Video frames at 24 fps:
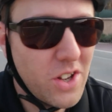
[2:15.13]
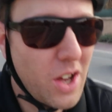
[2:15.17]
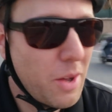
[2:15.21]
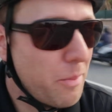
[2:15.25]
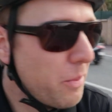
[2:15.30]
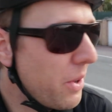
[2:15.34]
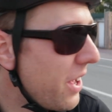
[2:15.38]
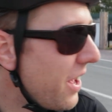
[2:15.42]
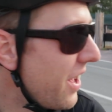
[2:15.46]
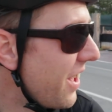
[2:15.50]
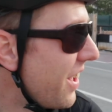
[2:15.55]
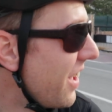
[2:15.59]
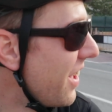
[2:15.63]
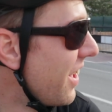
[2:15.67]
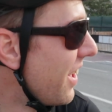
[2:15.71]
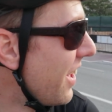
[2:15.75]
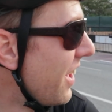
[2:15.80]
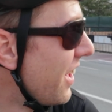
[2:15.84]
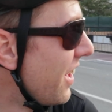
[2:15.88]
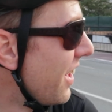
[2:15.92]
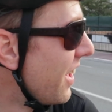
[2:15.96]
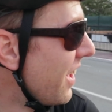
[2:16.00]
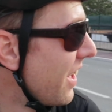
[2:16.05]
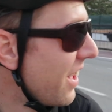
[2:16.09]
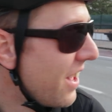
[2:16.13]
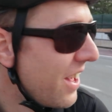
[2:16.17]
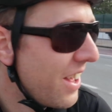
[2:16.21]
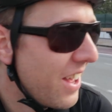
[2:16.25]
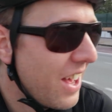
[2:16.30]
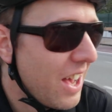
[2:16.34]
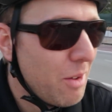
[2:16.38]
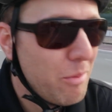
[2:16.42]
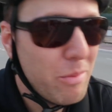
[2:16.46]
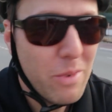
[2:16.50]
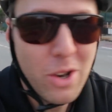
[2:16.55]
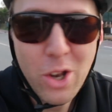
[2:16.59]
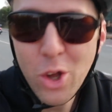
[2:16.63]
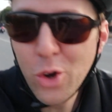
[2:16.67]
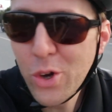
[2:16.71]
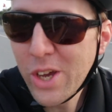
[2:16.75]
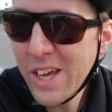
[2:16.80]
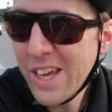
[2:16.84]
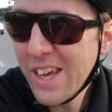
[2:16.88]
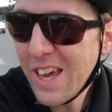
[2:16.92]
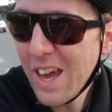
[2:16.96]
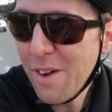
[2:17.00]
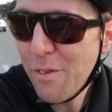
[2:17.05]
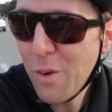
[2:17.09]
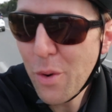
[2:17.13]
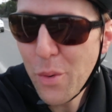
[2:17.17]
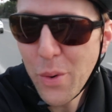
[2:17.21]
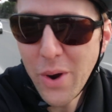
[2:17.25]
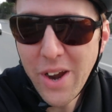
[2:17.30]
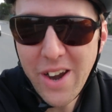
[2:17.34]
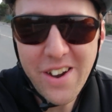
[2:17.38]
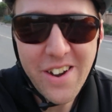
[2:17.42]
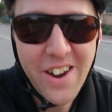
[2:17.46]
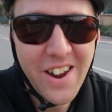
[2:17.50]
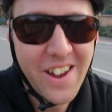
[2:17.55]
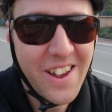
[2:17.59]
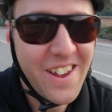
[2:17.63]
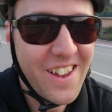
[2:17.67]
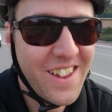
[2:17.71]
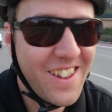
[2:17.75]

so I'm looking everywhere.